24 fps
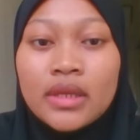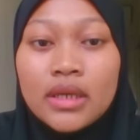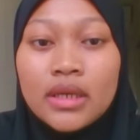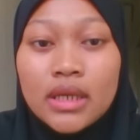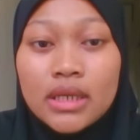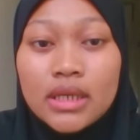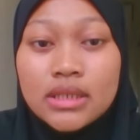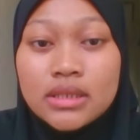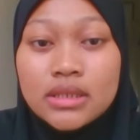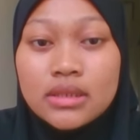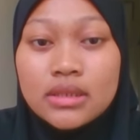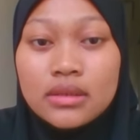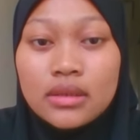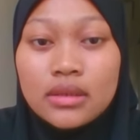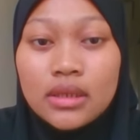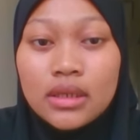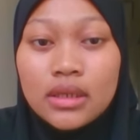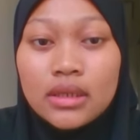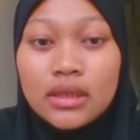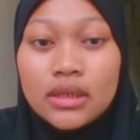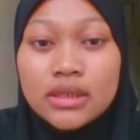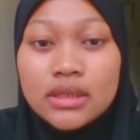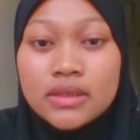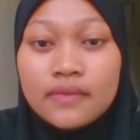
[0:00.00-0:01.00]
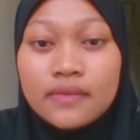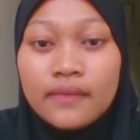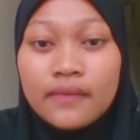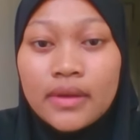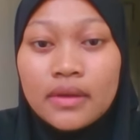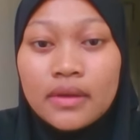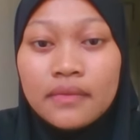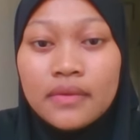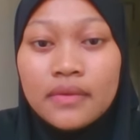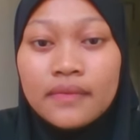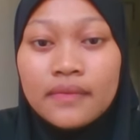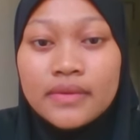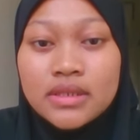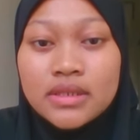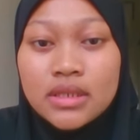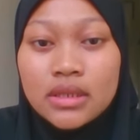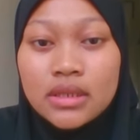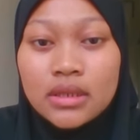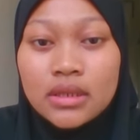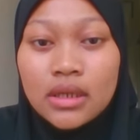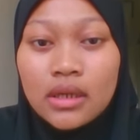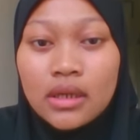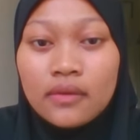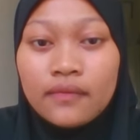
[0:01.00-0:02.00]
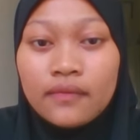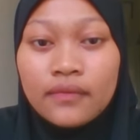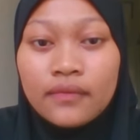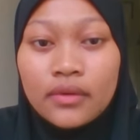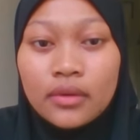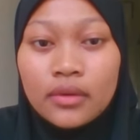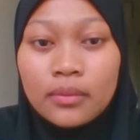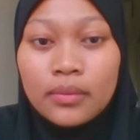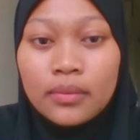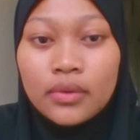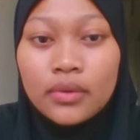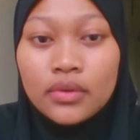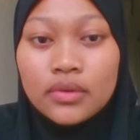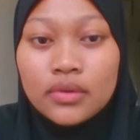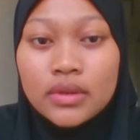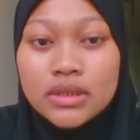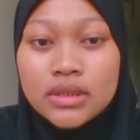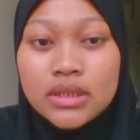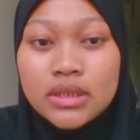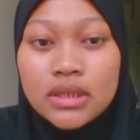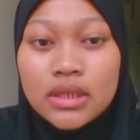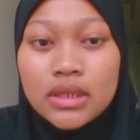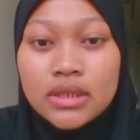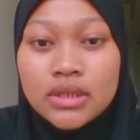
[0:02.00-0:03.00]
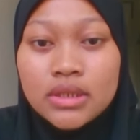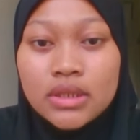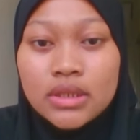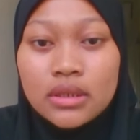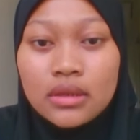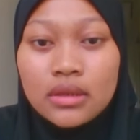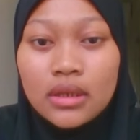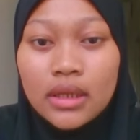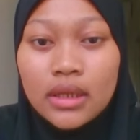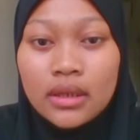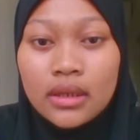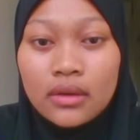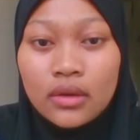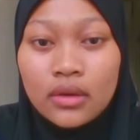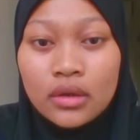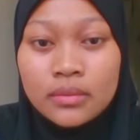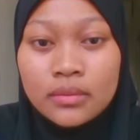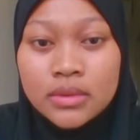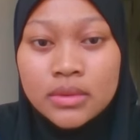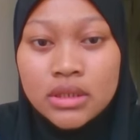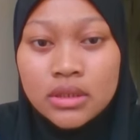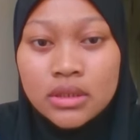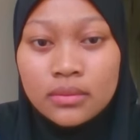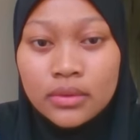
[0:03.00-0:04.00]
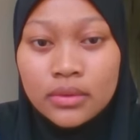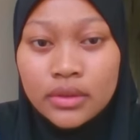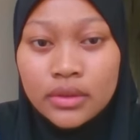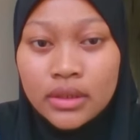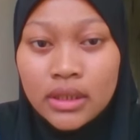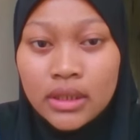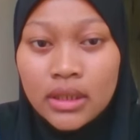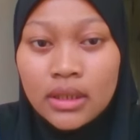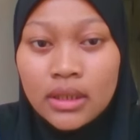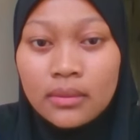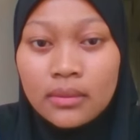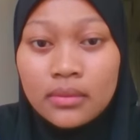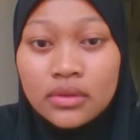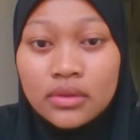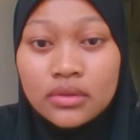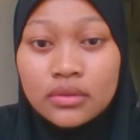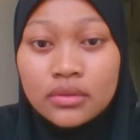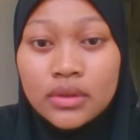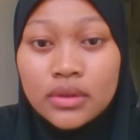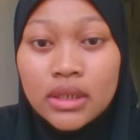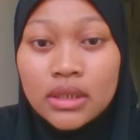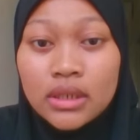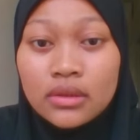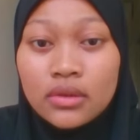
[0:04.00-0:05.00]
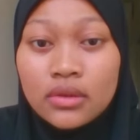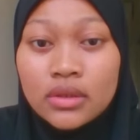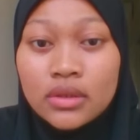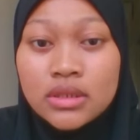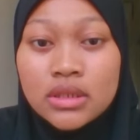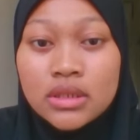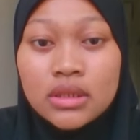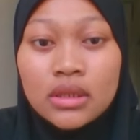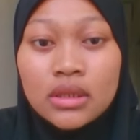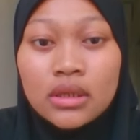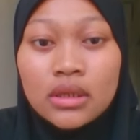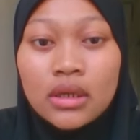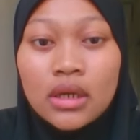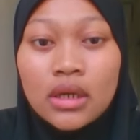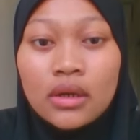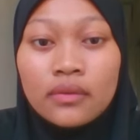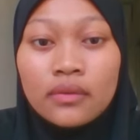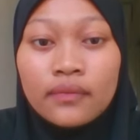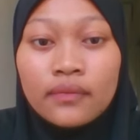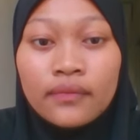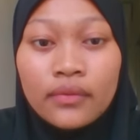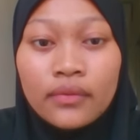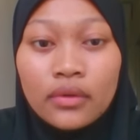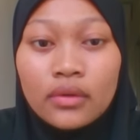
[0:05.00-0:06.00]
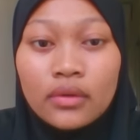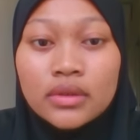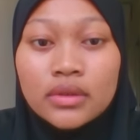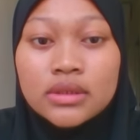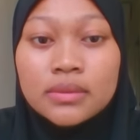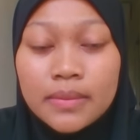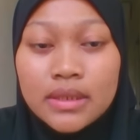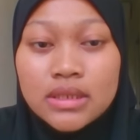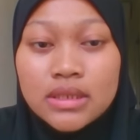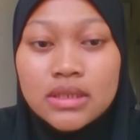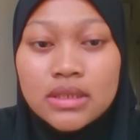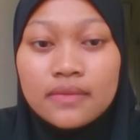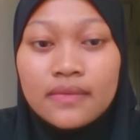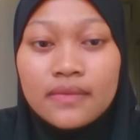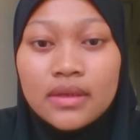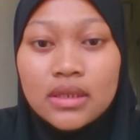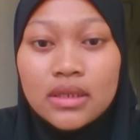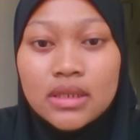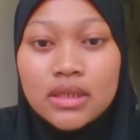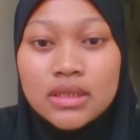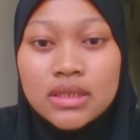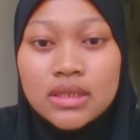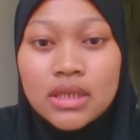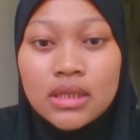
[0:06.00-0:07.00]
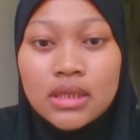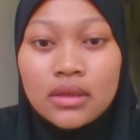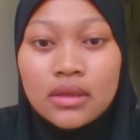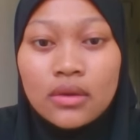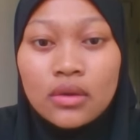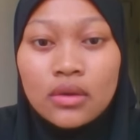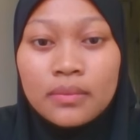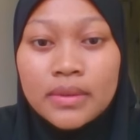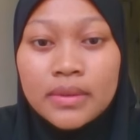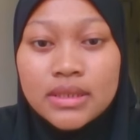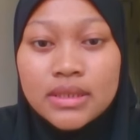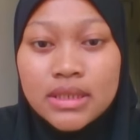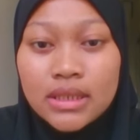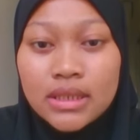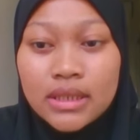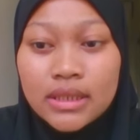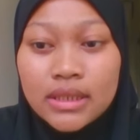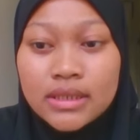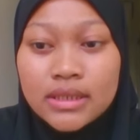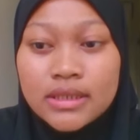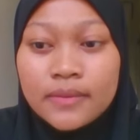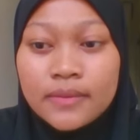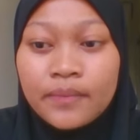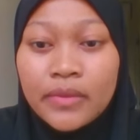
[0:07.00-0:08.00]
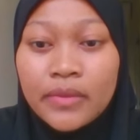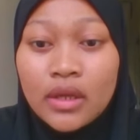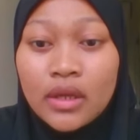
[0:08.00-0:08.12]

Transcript: It is very versatile for both residential and commercial building, though it does not account for specific design capacities.